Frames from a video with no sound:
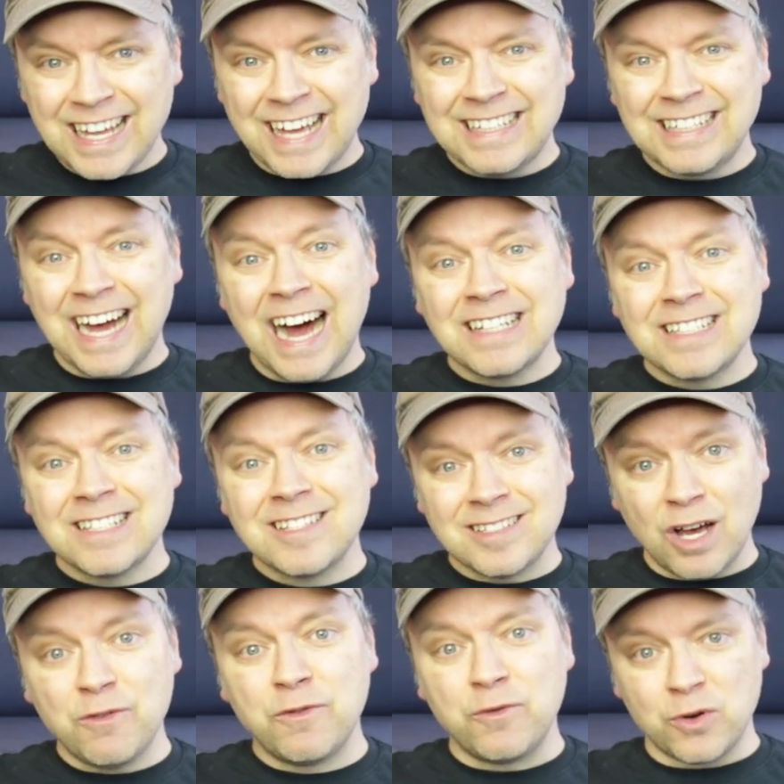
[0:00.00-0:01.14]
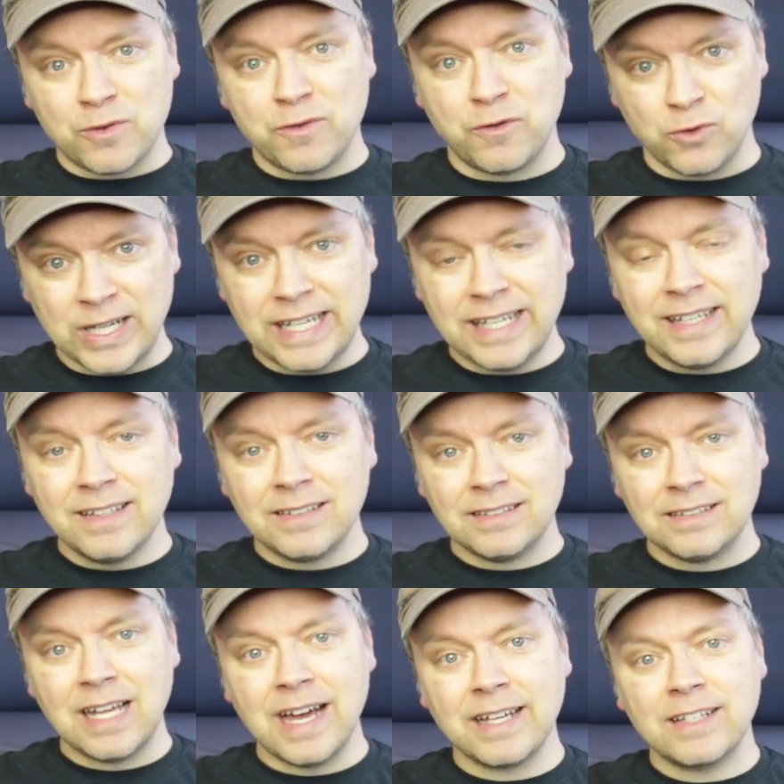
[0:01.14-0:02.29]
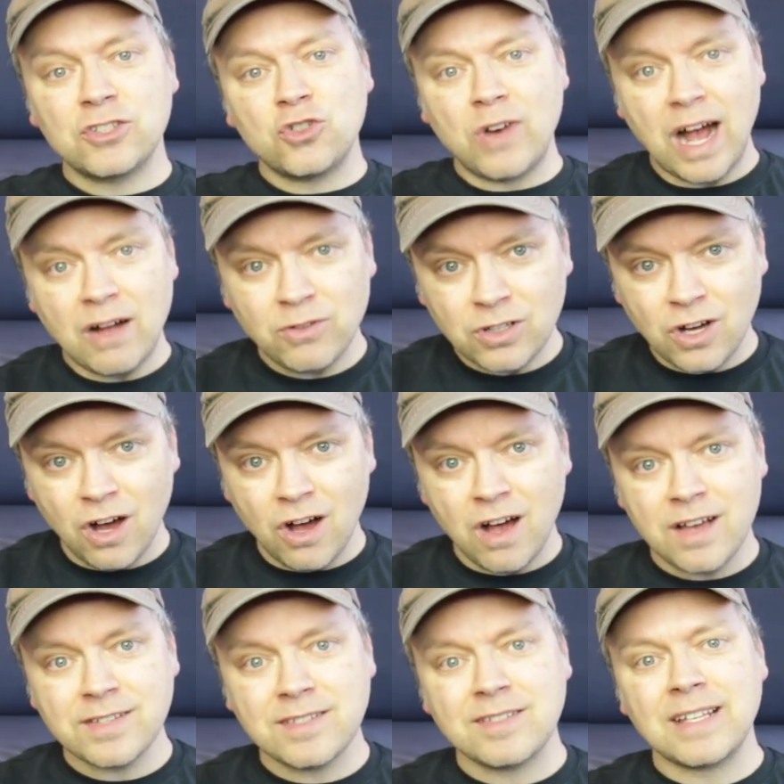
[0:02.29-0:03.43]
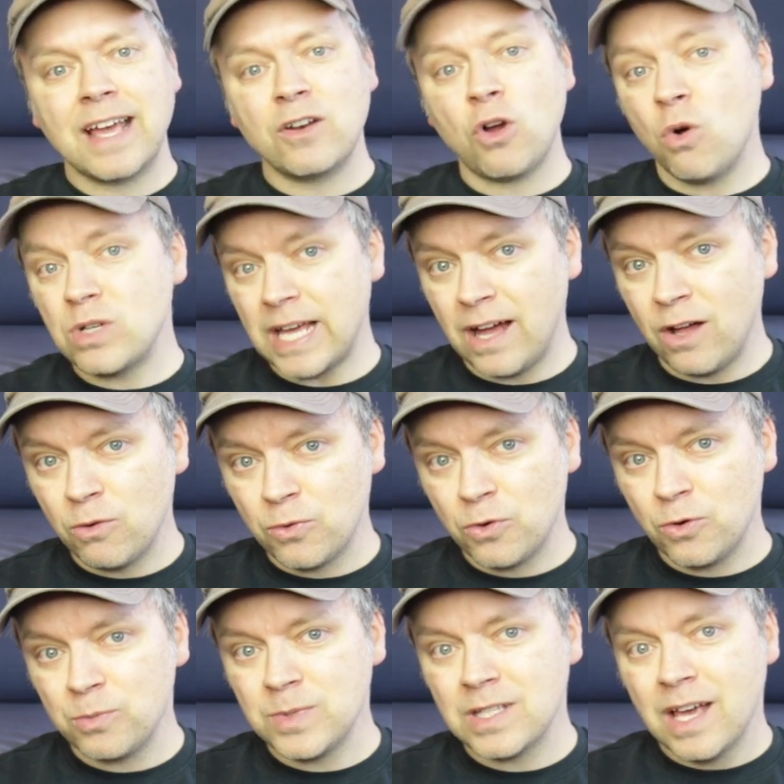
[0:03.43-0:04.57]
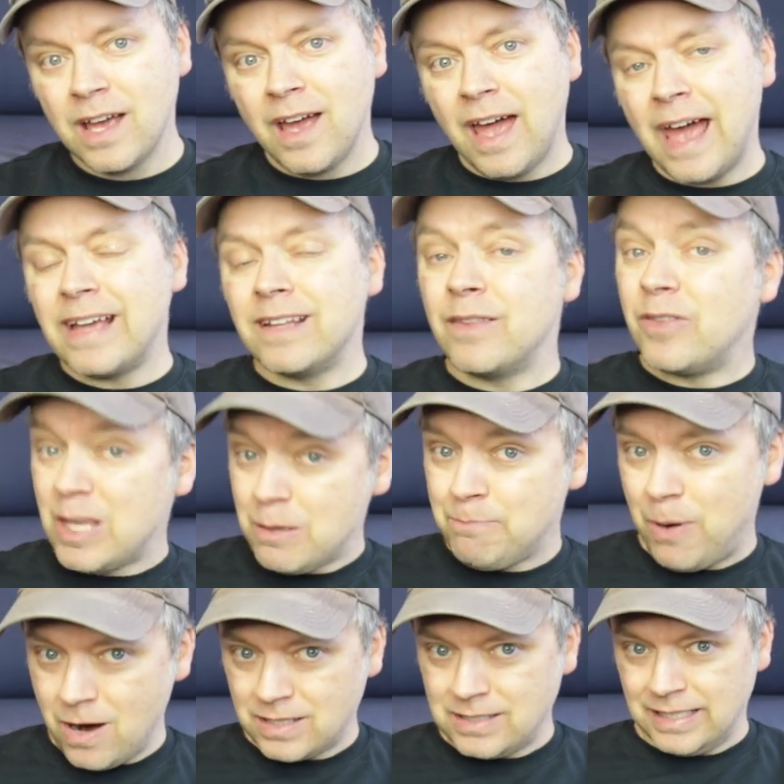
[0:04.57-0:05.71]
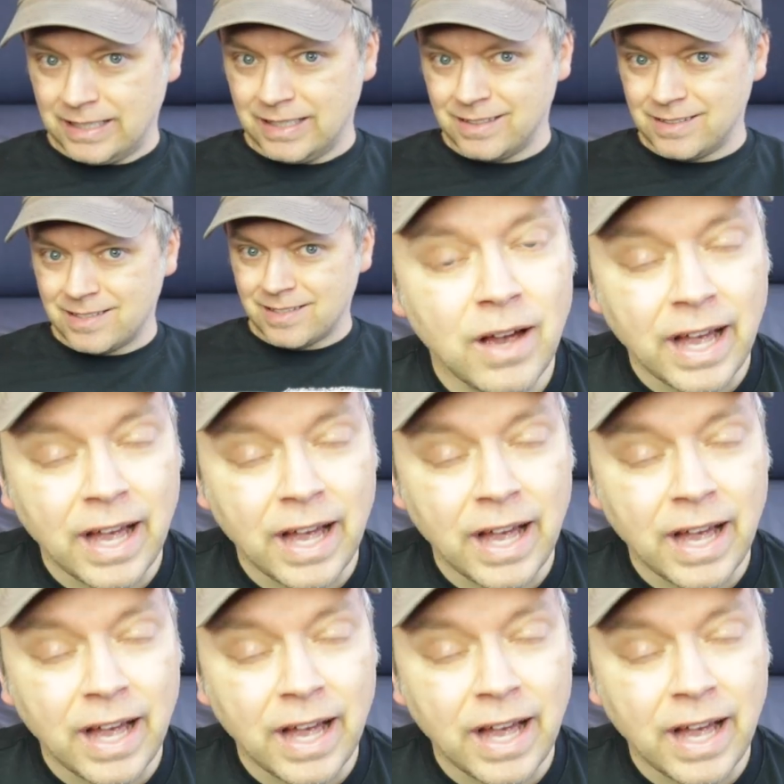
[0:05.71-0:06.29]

and gotten stuff for free, like travel costs and hotel rooms and theme park tickets.